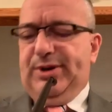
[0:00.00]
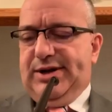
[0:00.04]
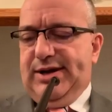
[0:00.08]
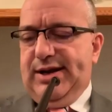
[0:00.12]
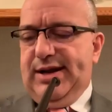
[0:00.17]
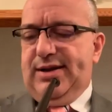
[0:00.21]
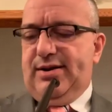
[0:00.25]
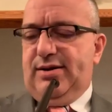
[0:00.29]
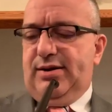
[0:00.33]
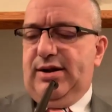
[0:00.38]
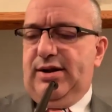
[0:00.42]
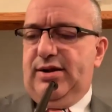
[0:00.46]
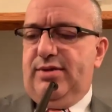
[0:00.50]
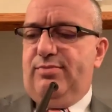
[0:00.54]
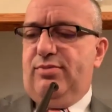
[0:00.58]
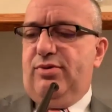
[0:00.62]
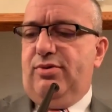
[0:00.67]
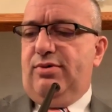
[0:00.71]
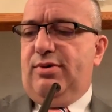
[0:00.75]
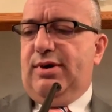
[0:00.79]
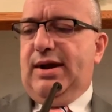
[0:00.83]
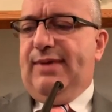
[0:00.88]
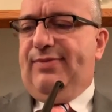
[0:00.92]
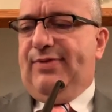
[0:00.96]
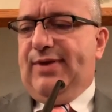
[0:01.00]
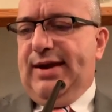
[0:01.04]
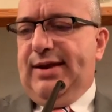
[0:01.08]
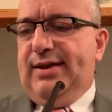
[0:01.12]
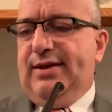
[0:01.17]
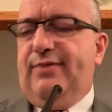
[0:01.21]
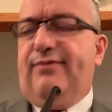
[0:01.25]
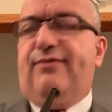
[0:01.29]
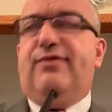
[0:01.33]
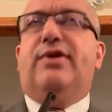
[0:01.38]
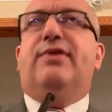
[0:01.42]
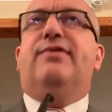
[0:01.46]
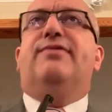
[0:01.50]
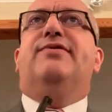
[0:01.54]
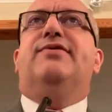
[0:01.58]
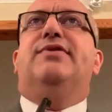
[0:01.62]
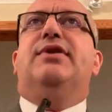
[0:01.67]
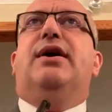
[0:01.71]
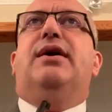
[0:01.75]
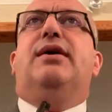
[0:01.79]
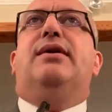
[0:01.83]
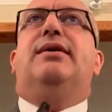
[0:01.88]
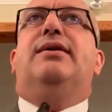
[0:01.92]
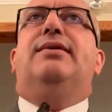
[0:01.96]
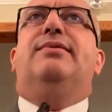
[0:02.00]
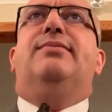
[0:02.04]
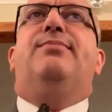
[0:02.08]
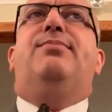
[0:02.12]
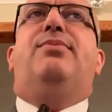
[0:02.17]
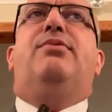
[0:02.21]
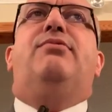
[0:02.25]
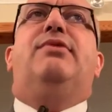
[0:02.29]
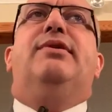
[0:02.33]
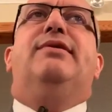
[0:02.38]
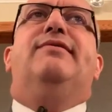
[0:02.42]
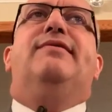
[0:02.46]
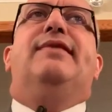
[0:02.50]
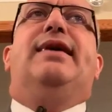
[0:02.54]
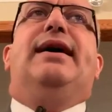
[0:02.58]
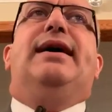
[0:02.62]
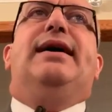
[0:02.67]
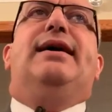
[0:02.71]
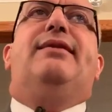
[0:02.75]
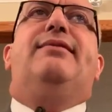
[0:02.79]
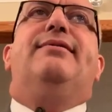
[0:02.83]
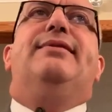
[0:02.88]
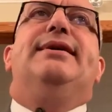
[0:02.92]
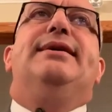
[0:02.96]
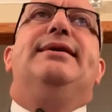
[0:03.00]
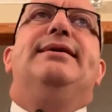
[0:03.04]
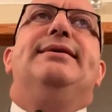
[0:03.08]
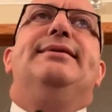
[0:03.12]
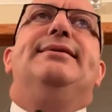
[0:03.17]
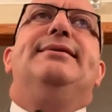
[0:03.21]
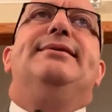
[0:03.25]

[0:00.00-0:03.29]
particularly the book, I think the First John points out,